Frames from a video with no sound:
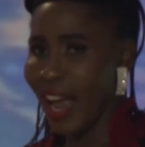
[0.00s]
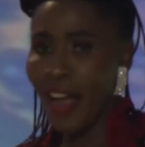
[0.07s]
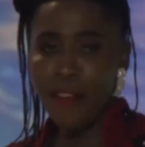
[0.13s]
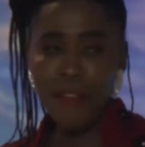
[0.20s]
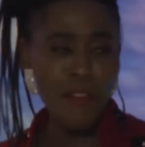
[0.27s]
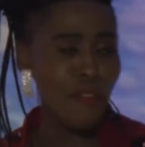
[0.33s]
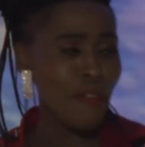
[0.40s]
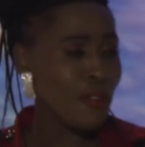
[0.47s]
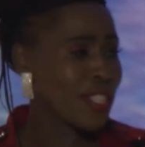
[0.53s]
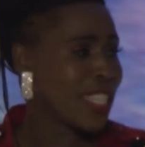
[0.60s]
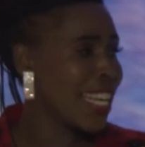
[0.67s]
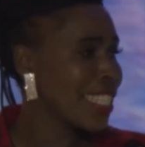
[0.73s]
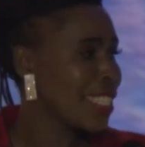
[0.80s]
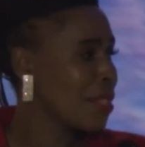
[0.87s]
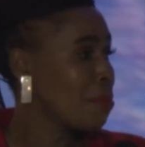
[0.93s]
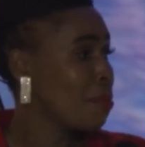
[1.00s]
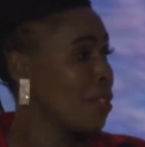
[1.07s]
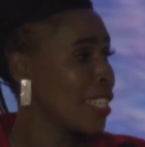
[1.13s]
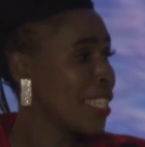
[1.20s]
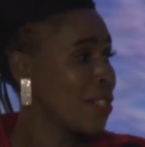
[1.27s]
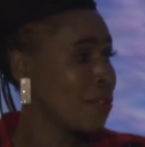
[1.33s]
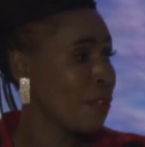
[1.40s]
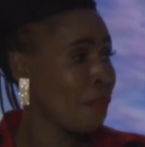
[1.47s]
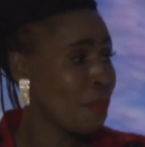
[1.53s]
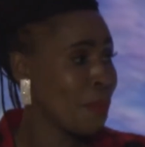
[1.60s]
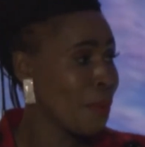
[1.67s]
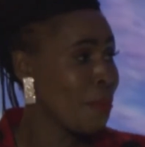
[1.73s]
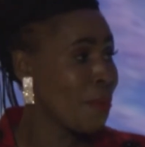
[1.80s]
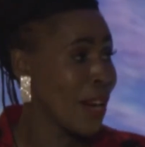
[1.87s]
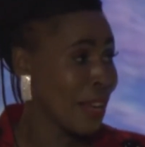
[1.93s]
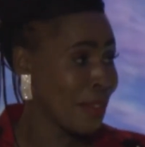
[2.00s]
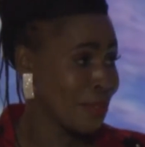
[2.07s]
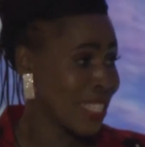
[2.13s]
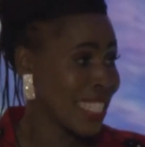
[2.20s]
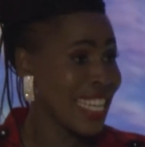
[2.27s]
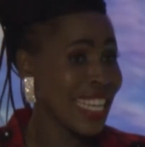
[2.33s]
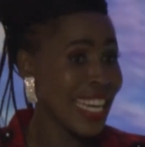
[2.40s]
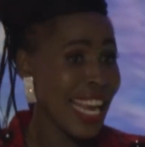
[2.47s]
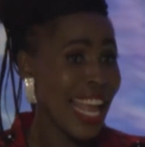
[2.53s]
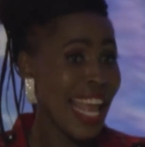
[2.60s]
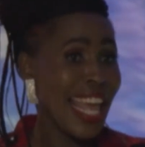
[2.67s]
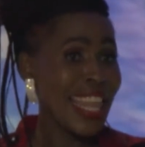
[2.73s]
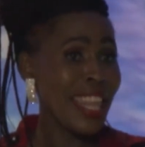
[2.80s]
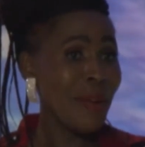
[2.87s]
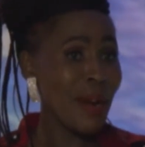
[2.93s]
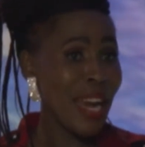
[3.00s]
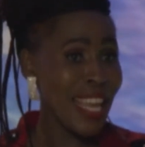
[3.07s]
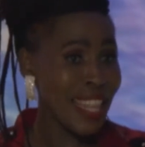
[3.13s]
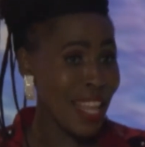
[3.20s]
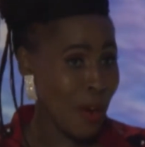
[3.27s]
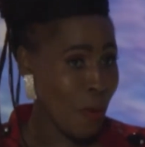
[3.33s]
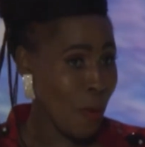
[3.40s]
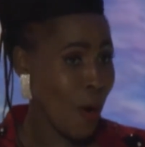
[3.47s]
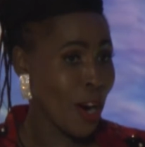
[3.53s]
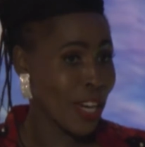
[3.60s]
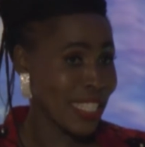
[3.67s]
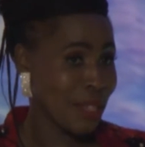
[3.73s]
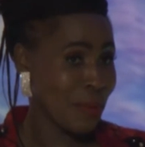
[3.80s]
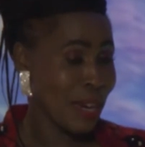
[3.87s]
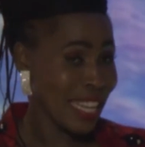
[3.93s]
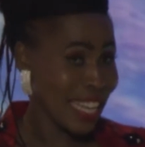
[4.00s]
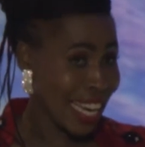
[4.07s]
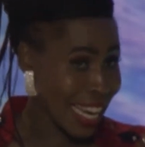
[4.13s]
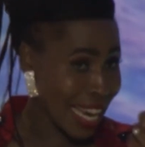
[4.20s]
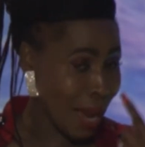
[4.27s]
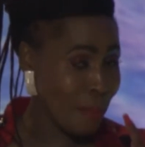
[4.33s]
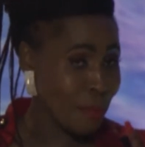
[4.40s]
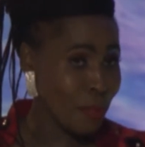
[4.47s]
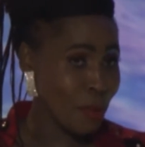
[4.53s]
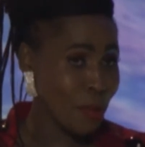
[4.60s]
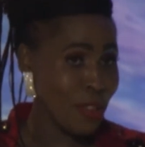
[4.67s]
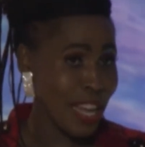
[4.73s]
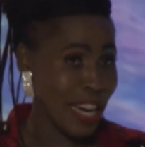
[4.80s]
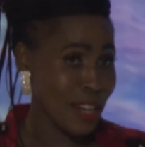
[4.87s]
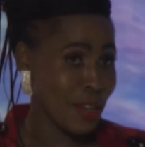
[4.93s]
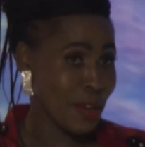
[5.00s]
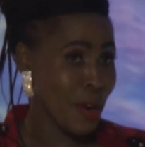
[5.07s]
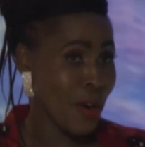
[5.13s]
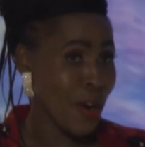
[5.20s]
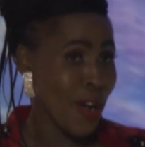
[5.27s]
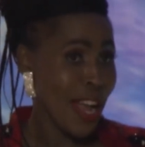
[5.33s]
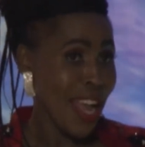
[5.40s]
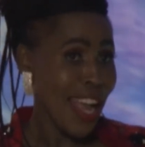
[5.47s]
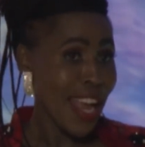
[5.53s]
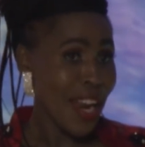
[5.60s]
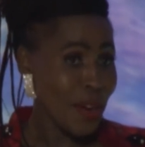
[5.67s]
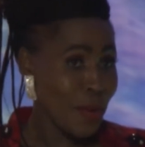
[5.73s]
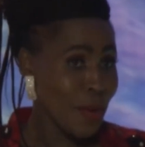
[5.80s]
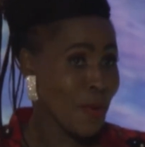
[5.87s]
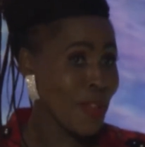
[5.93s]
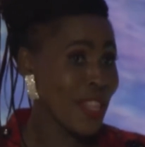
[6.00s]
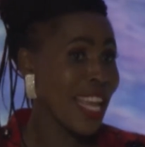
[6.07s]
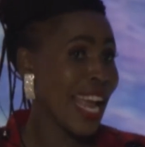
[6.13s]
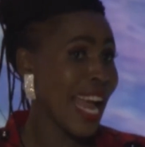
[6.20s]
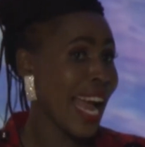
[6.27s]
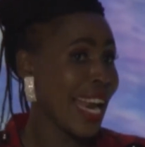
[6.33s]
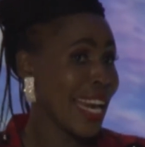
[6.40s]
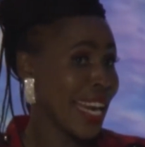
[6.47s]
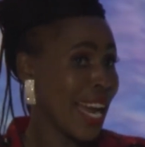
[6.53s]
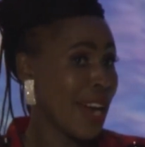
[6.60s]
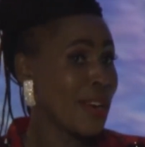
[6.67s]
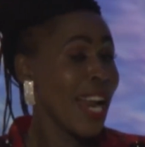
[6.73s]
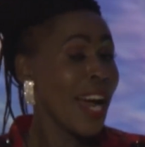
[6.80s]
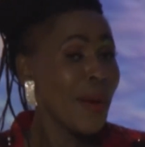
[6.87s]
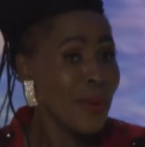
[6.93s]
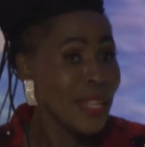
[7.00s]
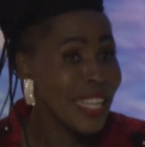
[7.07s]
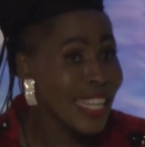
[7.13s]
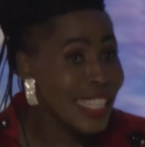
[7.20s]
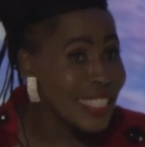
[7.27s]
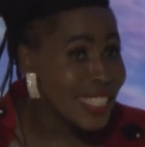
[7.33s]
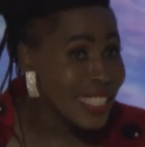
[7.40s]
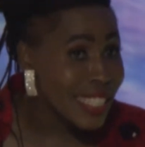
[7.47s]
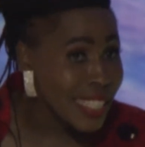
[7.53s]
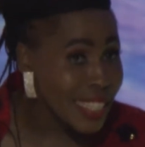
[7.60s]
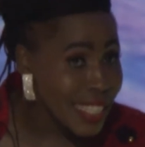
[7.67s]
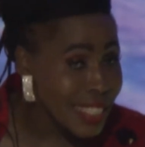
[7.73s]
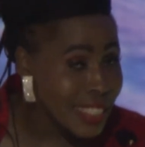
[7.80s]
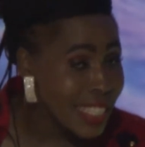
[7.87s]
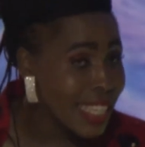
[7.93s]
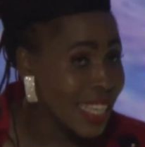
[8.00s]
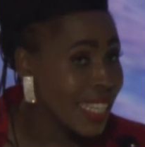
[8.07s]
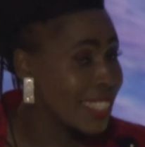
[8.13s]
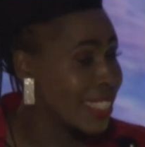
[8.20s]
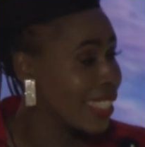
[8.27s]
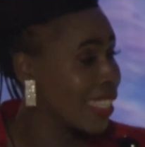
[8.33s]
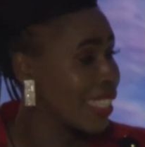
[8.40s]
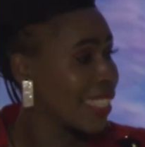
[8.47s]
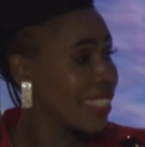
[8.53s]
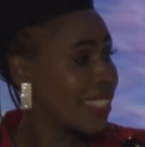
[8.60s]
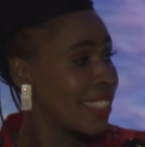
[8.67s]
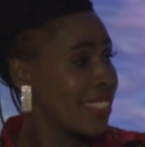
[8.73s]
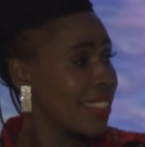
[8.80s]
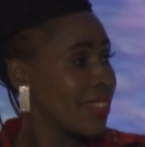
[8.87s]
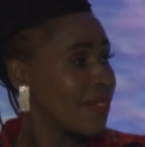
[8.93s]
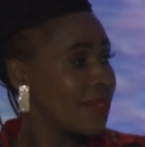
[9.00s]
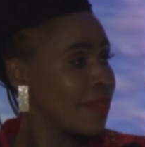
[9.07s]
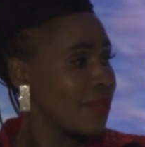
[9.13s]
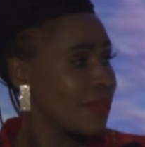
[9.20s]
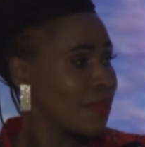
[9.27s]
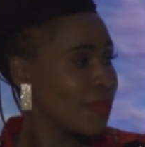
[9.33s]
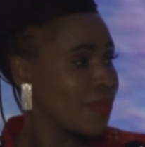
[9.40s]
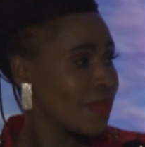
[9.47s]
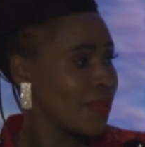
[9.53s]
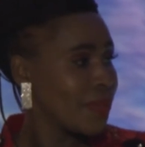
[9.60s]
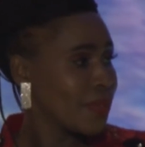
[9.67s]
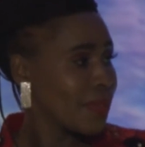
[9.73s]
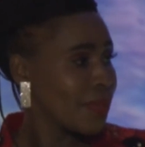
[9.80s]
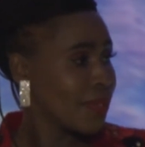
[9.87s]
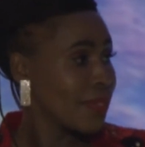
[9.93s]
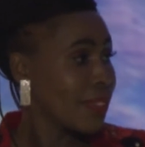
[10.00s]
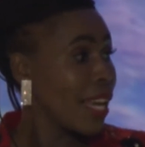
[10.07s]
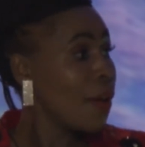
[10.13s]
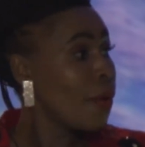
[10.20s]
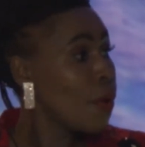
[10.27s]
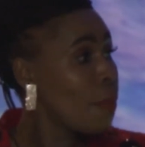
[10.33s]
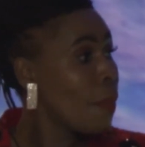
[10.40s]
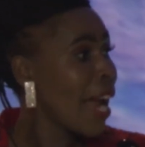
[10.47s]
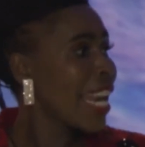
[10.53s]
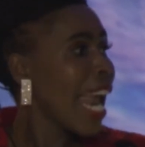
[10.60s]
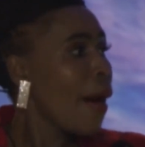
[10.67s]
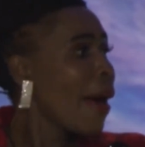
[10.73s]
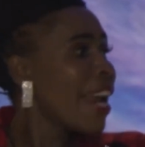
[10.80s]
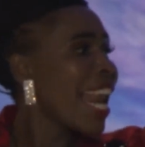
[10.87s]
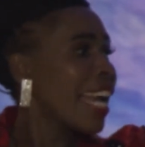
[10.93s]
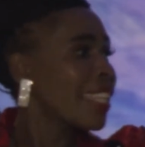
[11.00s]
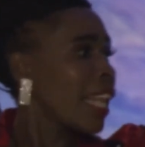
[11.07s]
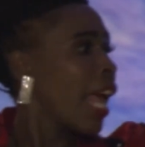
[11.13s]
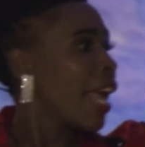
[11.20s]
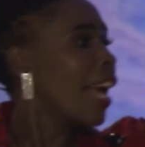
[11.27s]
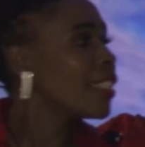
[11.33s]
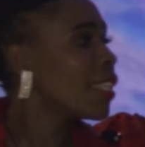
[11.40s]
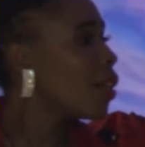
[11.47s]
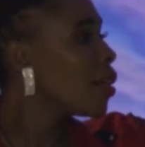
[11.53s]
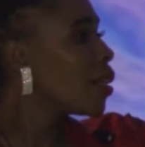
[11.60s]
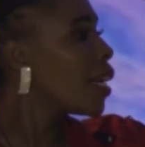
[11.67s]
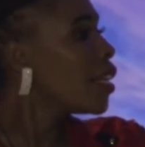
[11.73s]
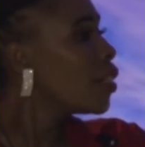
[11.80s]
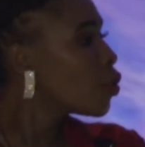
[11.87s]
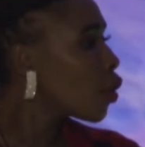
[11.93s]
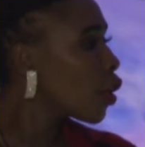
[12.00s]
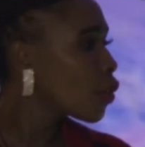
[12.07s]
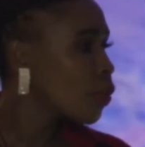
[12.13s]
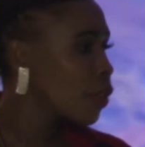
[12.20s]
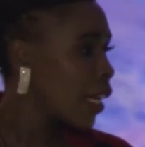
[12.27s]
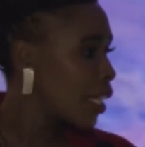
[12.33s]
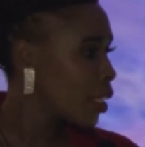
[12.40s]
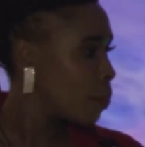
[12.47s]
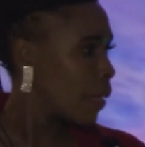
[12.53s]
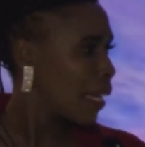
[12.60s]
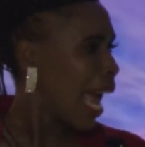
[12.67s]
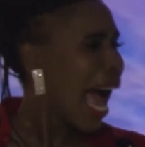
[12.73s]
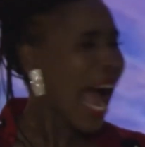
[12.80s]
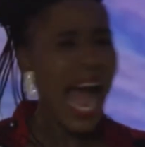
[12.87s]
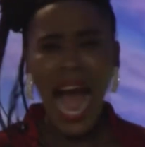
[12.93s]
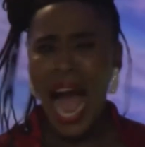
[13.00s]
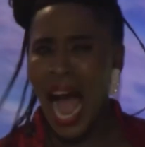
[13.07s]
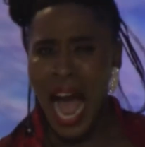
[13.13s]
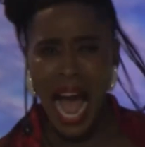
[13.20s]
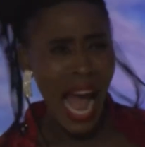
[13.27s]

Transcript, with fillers: I have a few testimonies of people I've seen the way they walked when they came through that door and who they are now. Now we can see that there's a lady there. A woman, and he's talking to the husband. Ah, ah.